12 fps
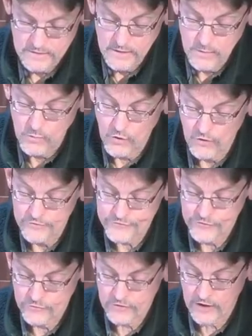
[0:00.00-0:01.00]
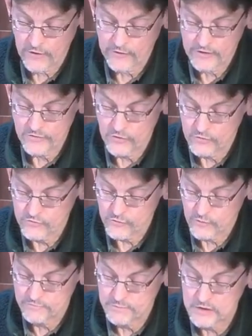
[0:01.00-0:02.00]
We also carry those who
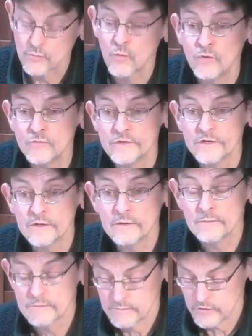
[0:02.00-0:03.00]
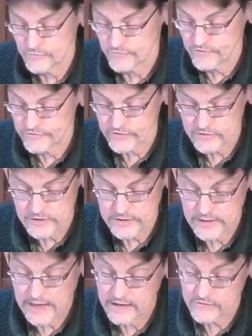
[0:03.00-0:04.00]
had been wounded, both
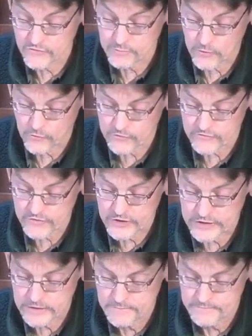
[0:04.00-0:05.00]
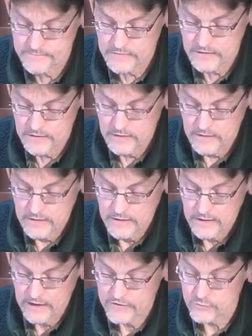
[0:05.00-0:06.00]
physically and spiritually,
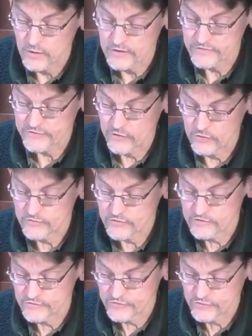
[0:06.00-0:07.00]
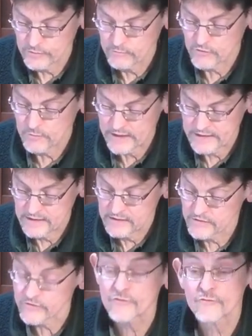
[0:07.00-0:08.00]
as well as those consumed by
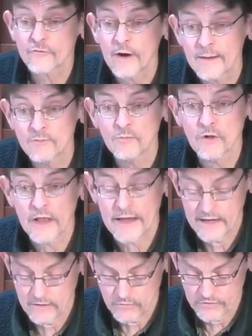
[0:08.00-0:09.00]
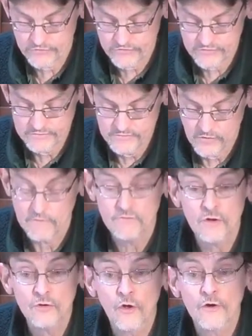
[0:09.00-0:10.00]
indescribable anguish over the
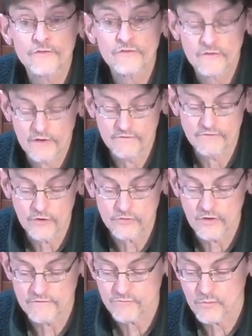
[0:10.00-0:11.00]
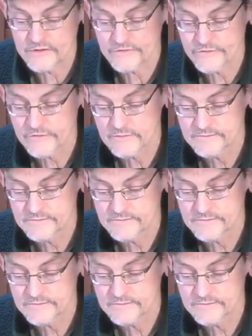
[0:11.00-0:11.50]
loss of their loved ones.